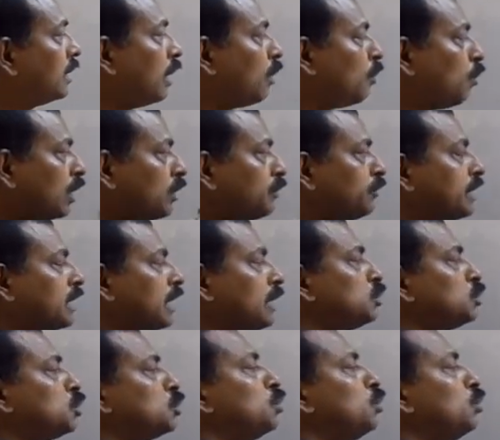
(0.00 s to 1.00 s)
Now what we
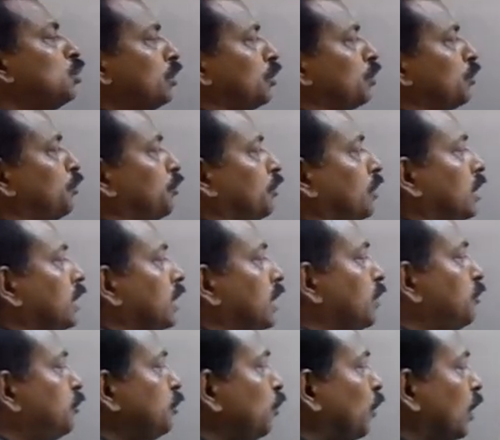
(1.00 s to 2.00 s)
can do
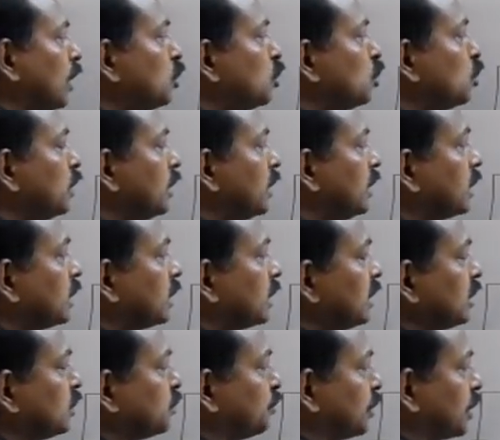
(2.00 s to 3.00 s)
if you want to
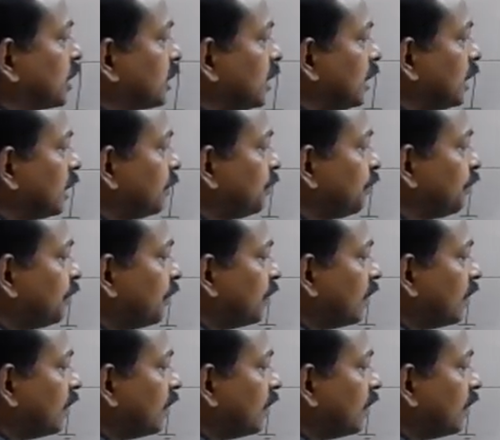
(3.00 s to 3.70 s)
increase further,